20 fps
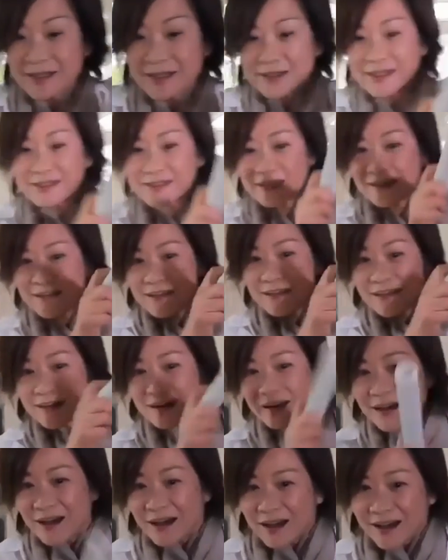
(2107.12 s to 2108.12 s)
these
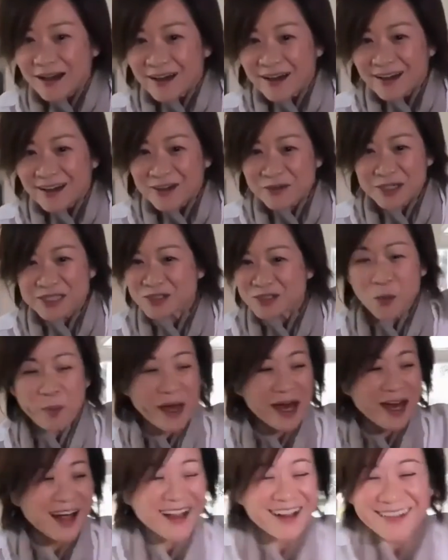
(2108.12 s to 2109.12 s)
crystal
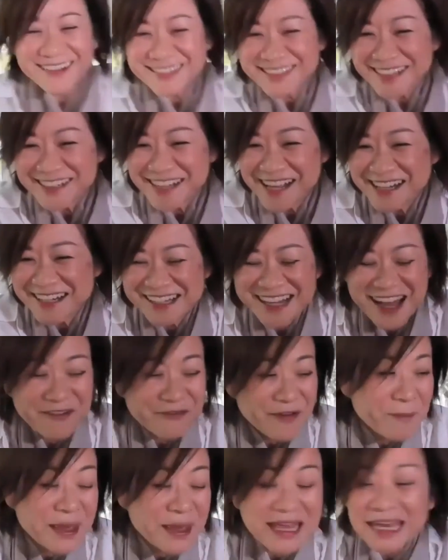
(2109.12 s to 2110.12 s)
bells and stuff.
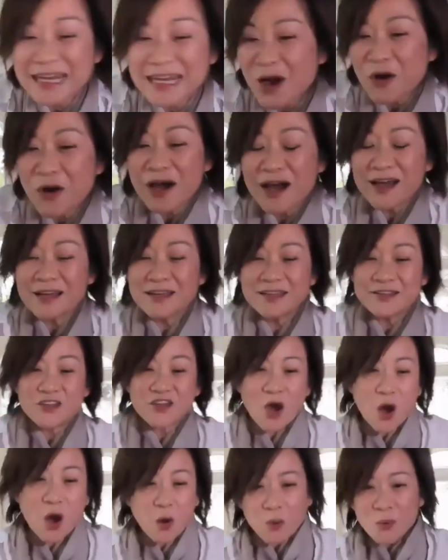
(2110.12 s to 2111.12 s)
I mean,
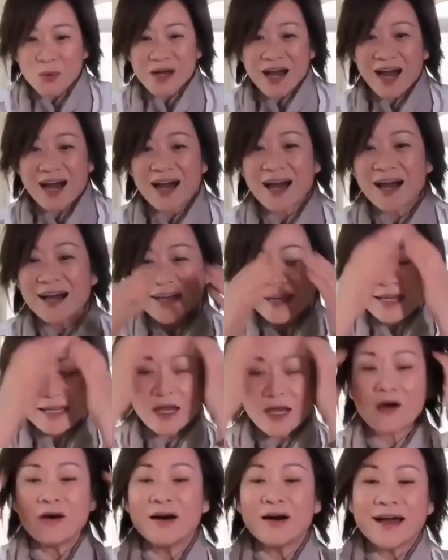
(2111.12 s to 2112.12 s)
yoga,
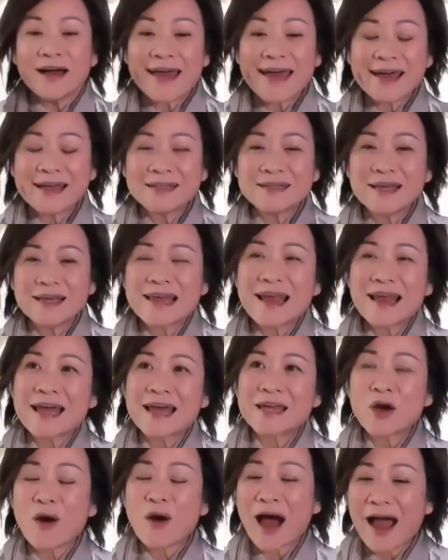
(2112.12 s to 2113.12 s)
and I
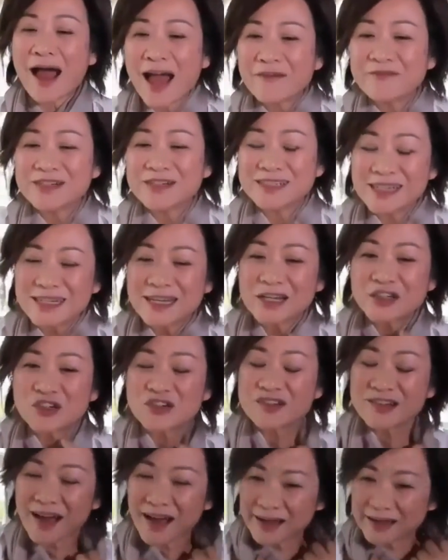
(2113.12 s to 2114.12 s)
know I have a
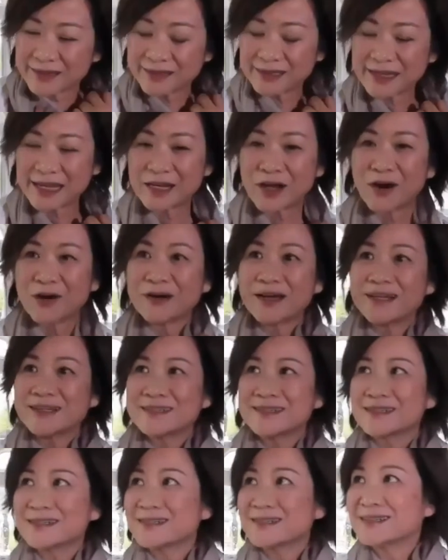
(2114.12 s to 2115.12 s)
teenage son,
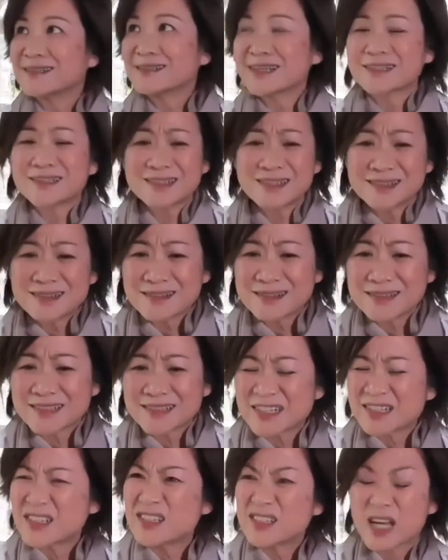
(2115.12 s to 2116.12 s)
he's 16,
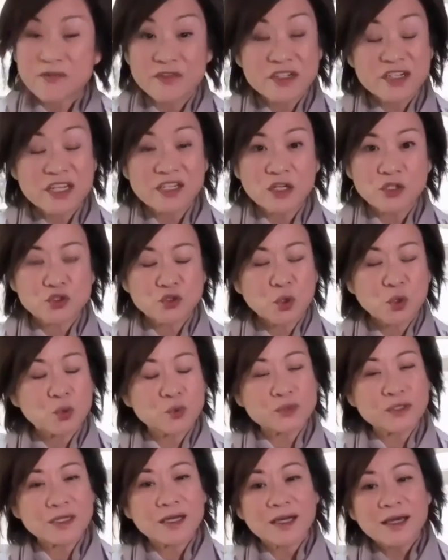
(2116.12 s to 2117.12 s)
17 years
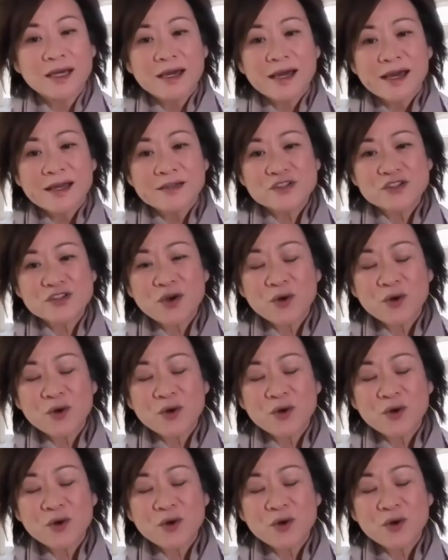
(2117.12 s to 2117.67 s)
old. And so